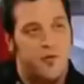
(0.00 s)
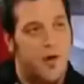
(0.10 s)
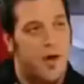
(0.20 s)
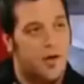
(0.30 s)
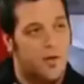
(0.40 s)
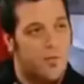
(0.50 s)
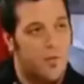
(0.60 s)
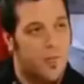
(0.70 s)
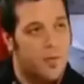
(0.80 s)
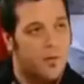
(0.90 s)
beside
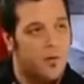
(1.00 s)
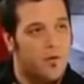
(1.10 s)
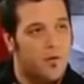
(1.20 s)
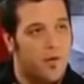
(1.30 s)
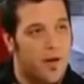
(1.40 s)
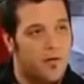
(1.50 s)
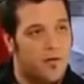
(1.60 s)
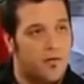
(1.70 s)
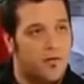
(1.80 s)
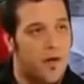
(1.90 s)
religious
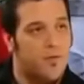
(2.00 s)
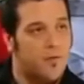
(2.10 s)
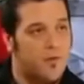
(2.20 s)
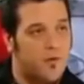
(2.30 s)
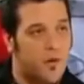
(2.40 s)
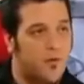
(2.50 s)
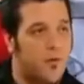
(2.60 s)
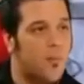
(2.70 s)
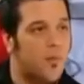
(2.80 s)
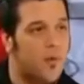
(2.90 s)
texts? Does it have to exist on
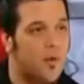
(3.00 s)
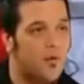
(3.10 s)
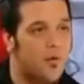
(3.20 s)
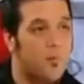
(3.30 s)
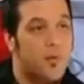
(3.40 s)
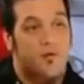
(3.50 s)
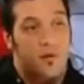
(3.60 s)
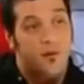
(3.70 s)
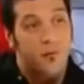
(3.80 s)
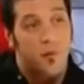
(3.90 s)
top of religious texts?
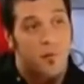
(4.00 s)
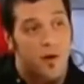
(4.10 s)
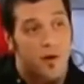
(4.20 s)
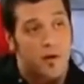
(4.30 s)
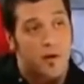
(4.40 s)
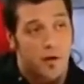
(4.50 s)
Because if you're right,